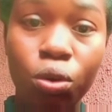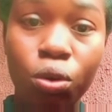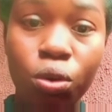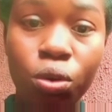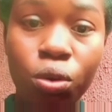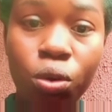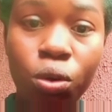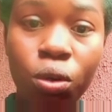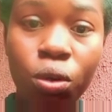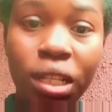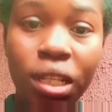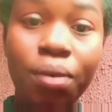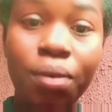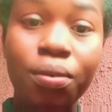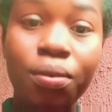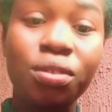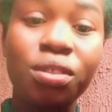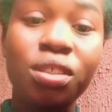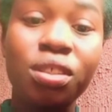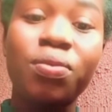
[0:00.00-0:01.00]
That was the
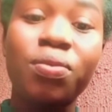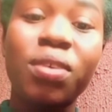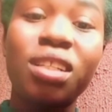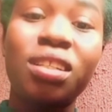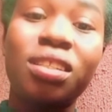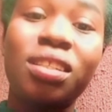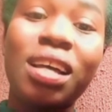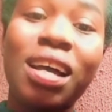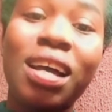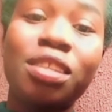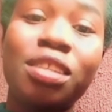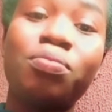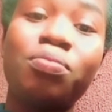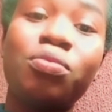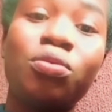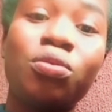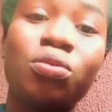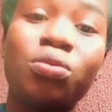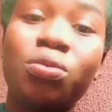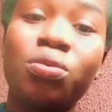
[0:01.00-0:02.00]
reason why she's asked me not
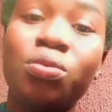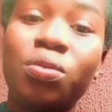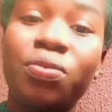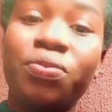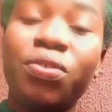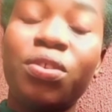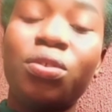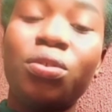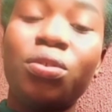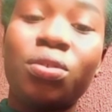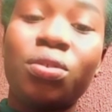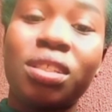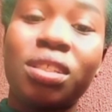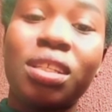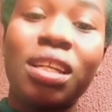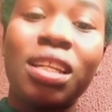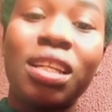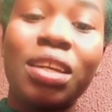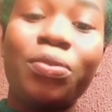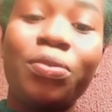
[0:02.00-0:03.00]
to do the video concerning her,
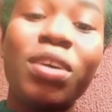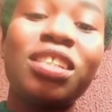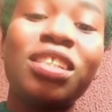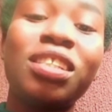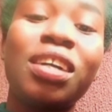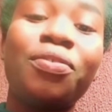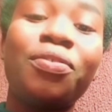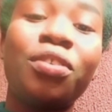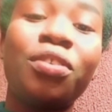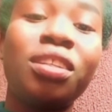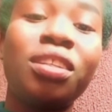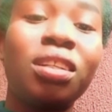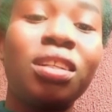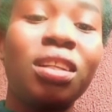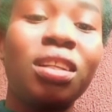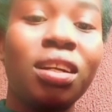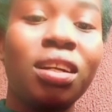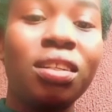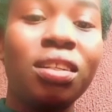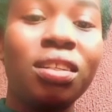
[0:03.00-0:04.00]
why she have already
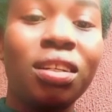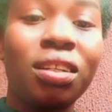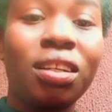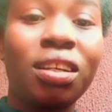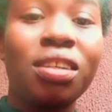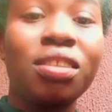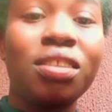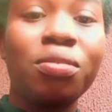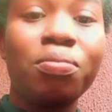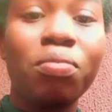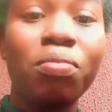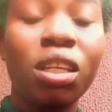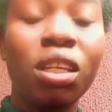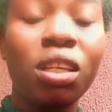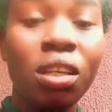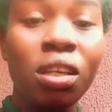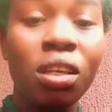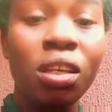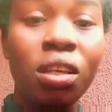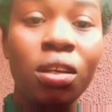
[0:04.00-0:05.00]
lied against me.
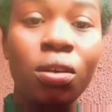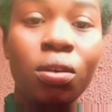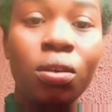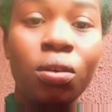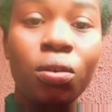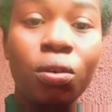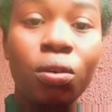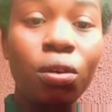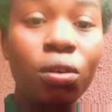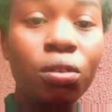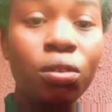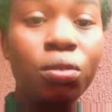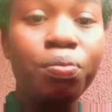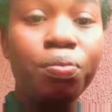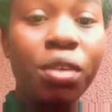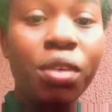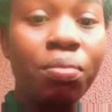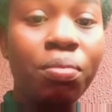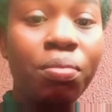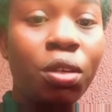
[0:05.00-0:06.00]
God bear
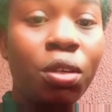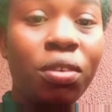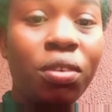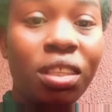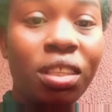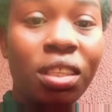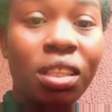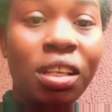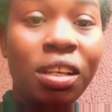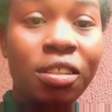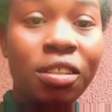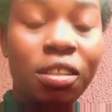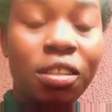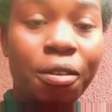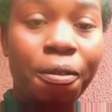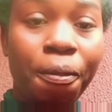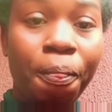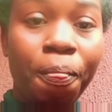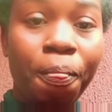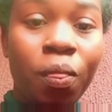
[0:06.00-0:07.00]
me witness.
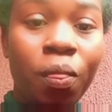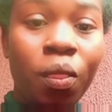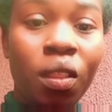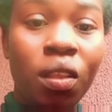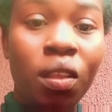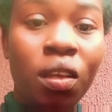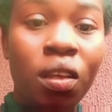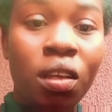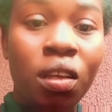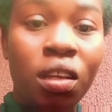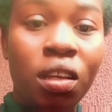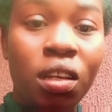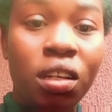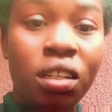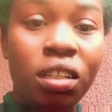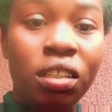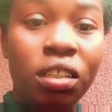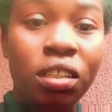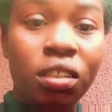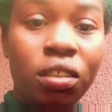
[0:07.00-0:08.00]

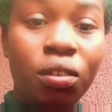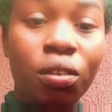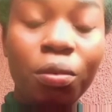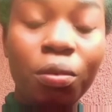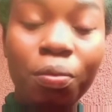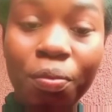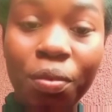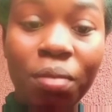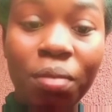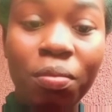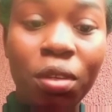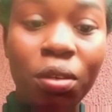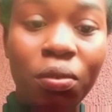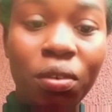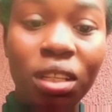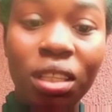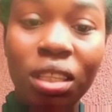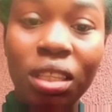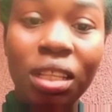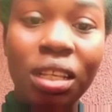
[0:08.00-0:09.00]
God bear me
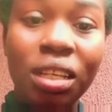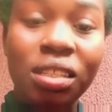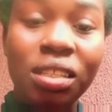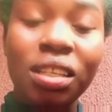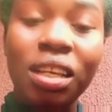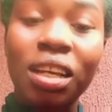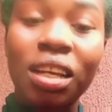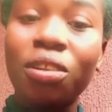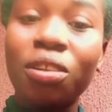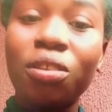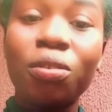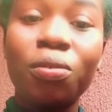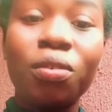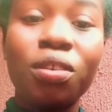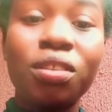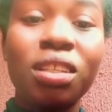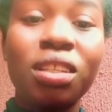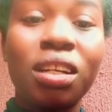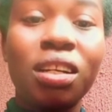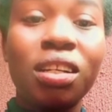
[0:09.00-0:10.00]
witness. I don't know what I
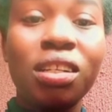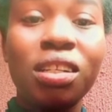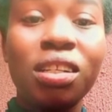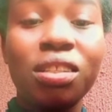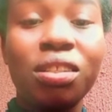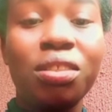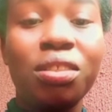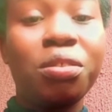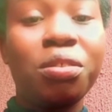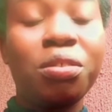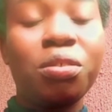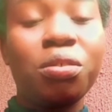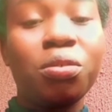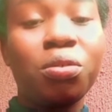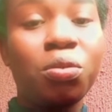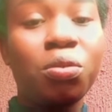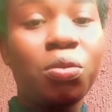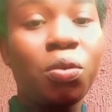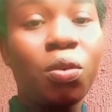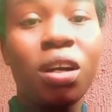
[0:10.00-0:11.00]
really did to
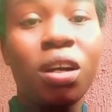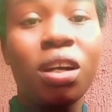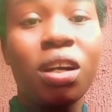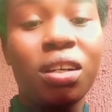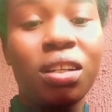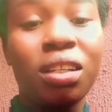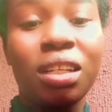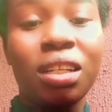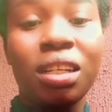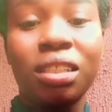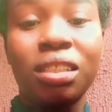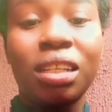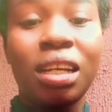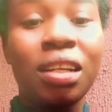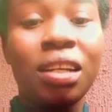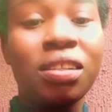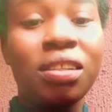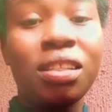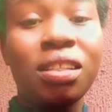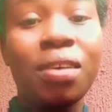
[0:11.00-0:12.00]
her that I
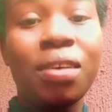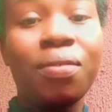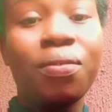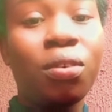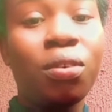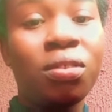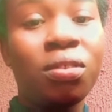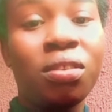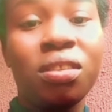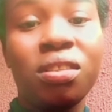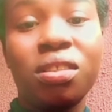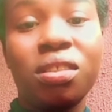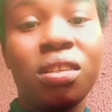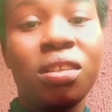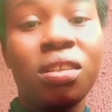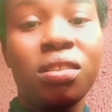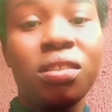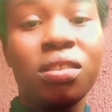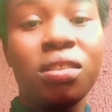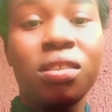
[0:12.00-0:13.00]
deserve all these
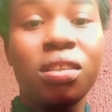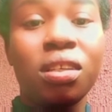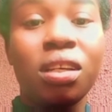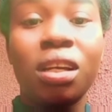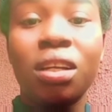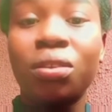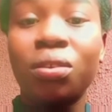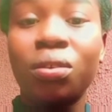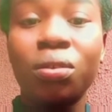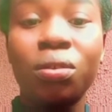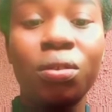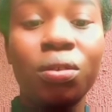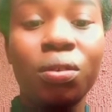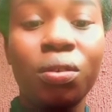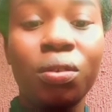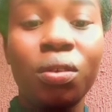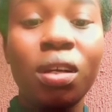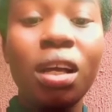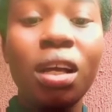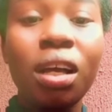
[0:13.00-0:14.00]
things. I don't know.
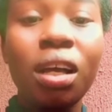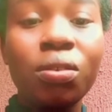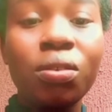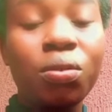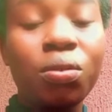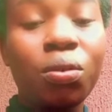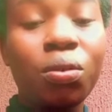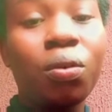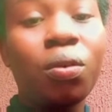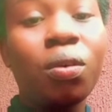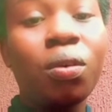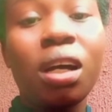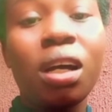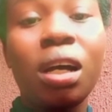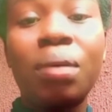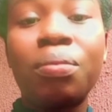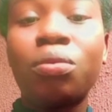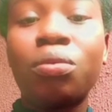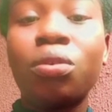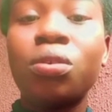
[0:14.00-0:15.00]
So I'm
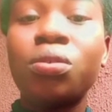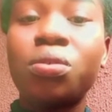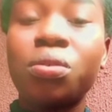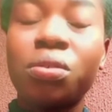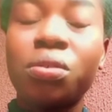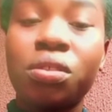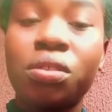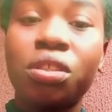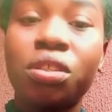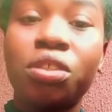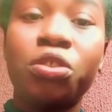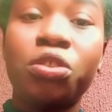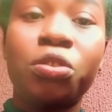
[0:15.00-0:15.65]
going to the station.